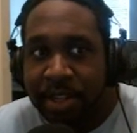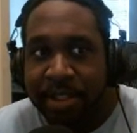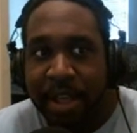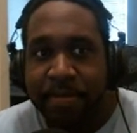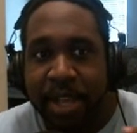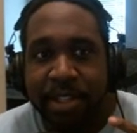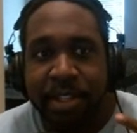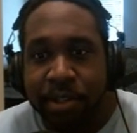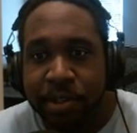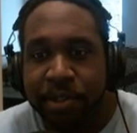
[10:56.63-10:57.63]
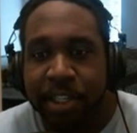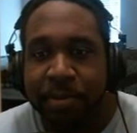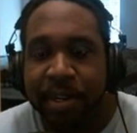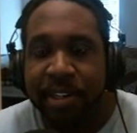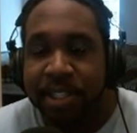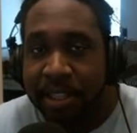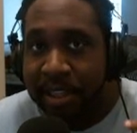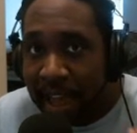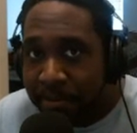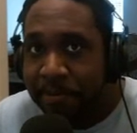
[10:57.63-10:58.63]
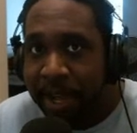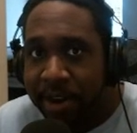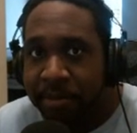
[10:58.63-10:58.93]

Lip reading: that make the user experience a lot better